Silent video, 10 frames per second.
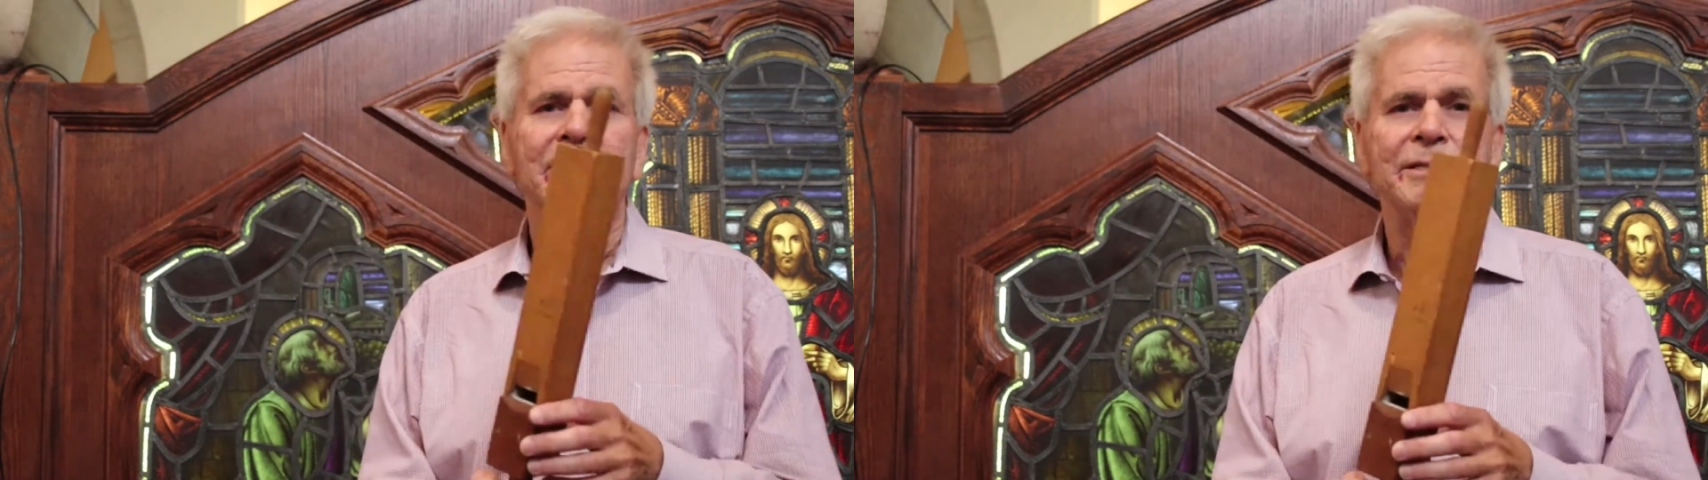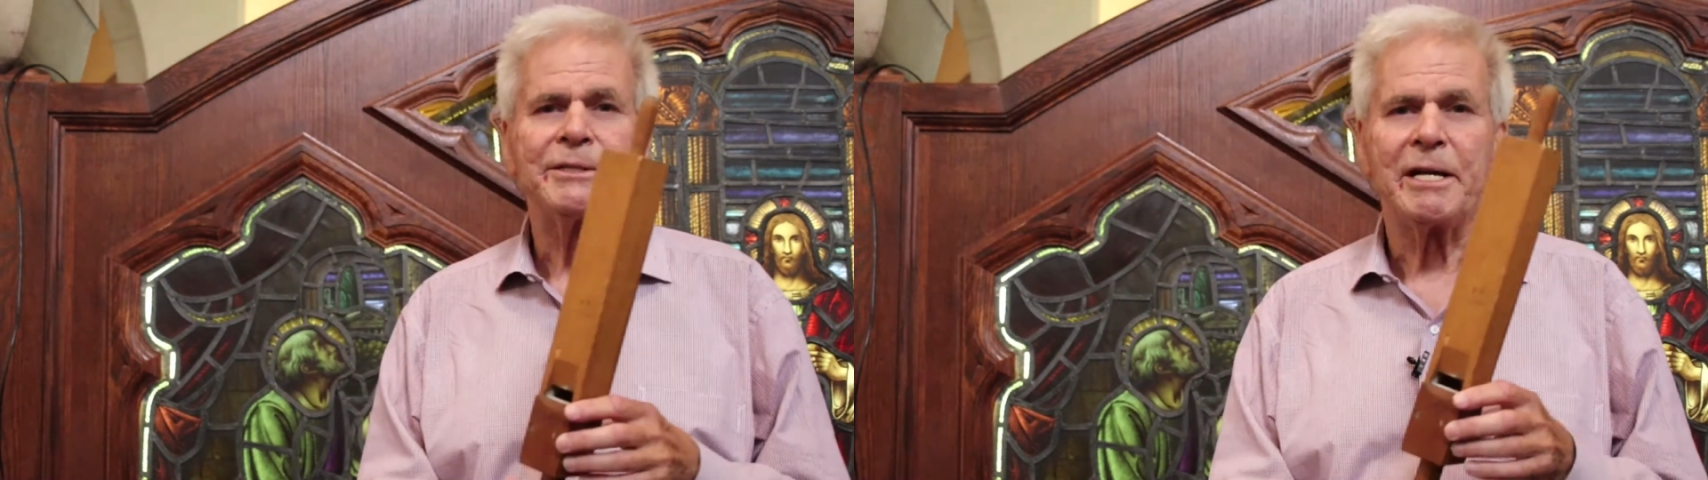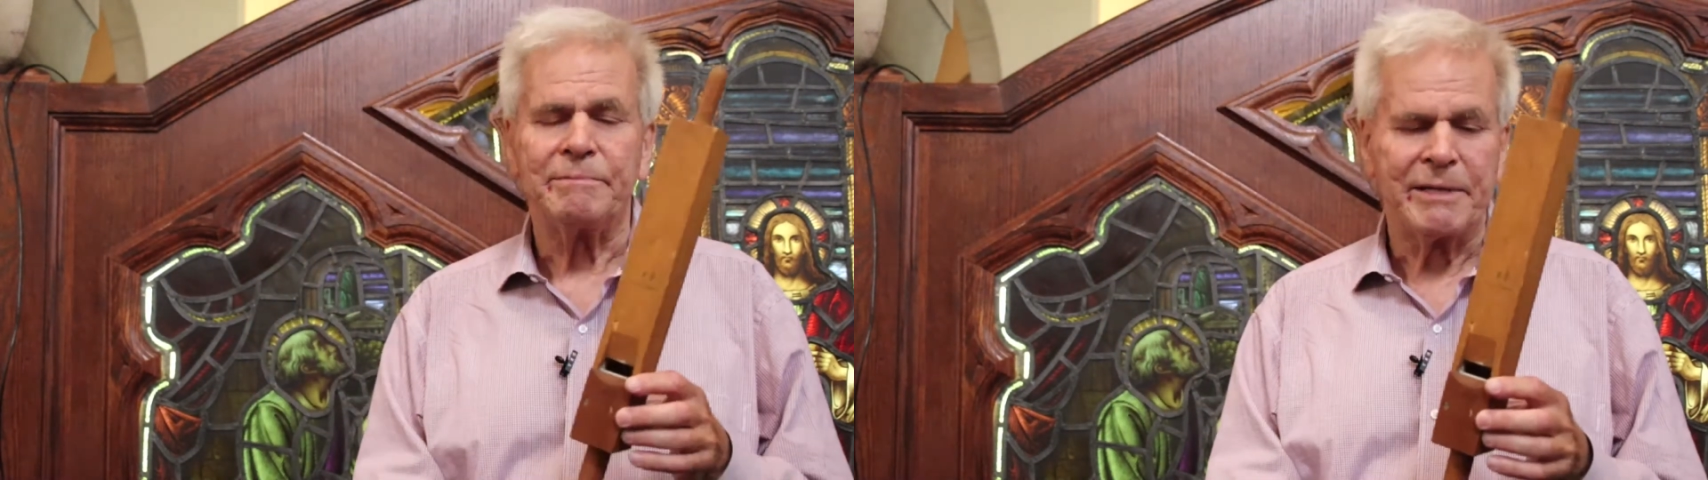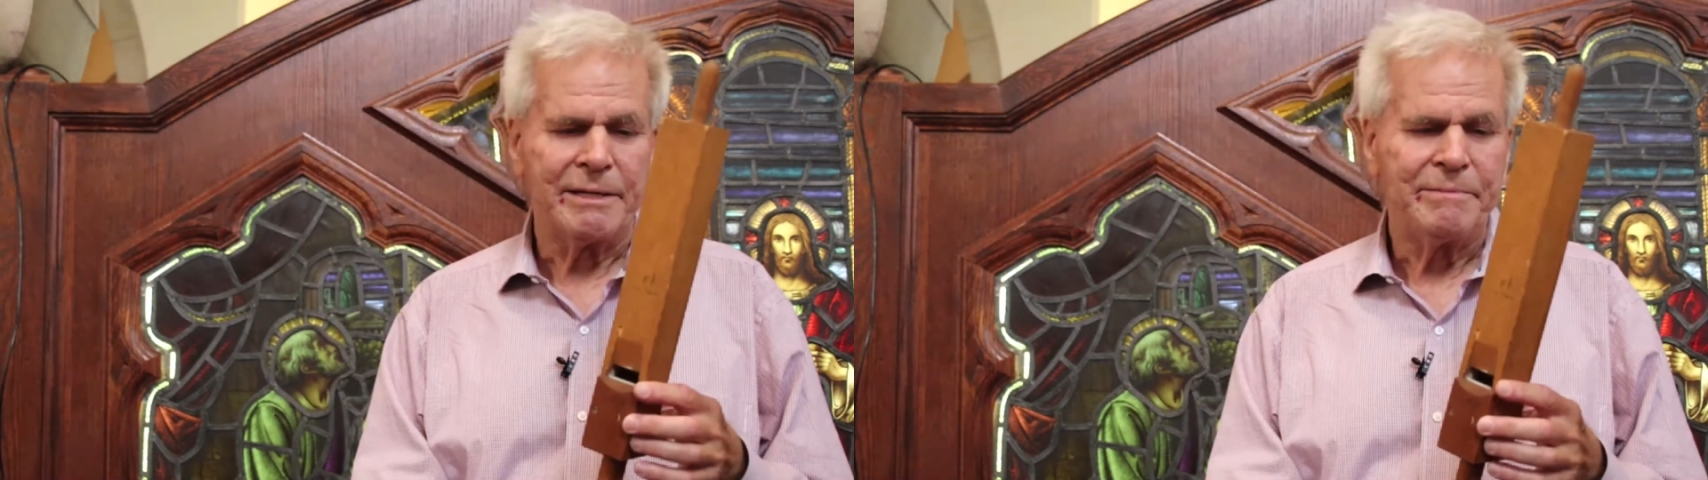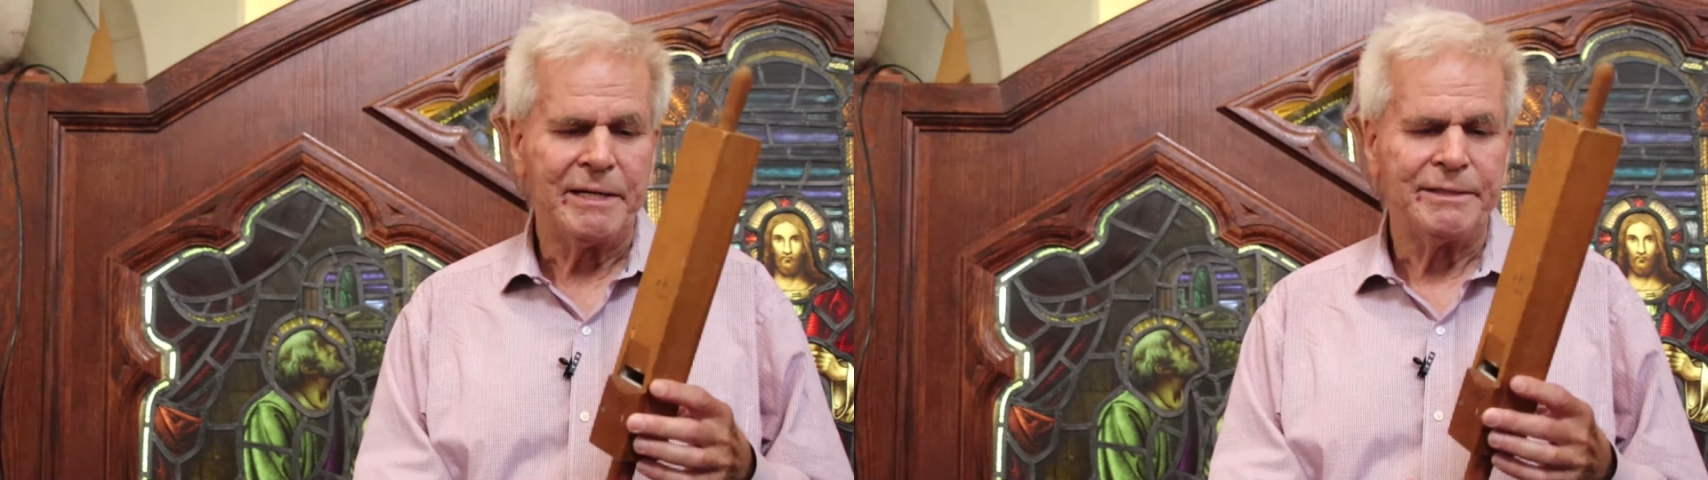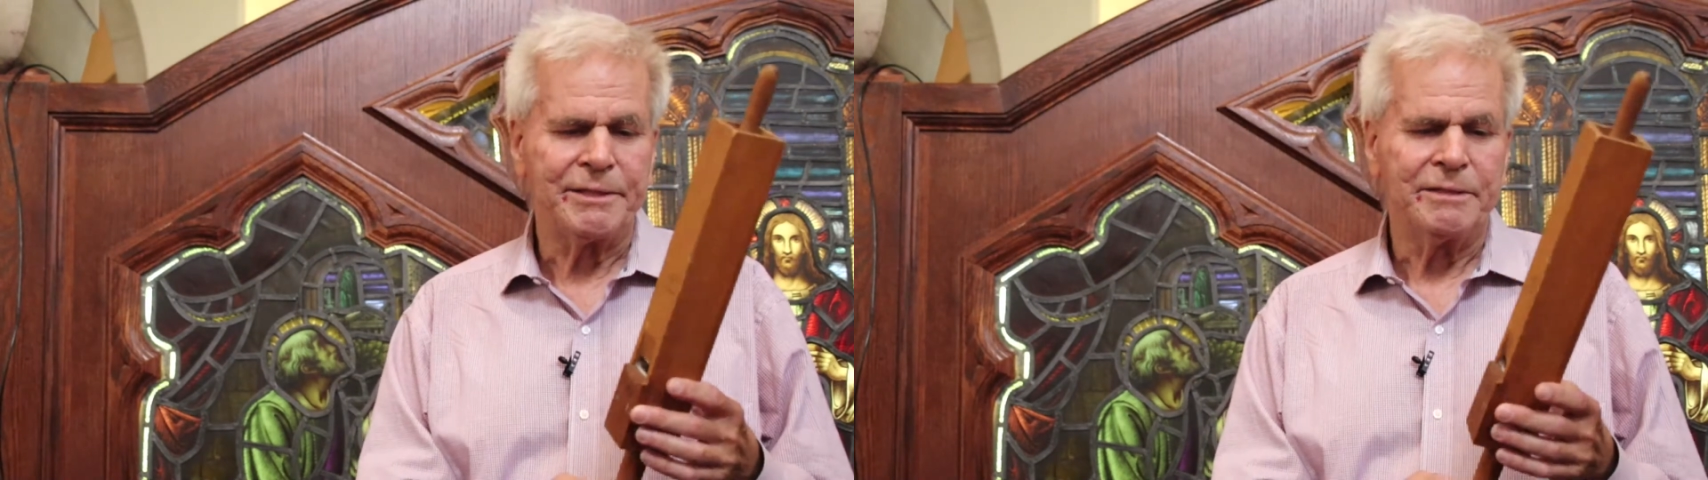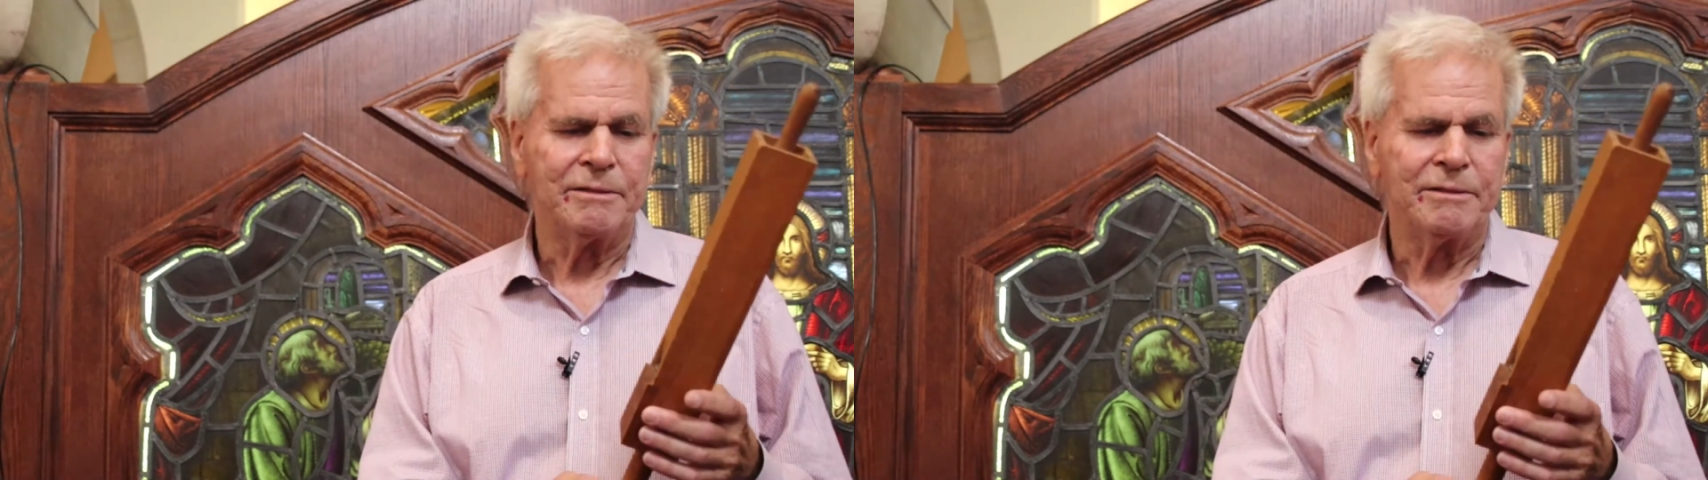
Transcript: stop diapason,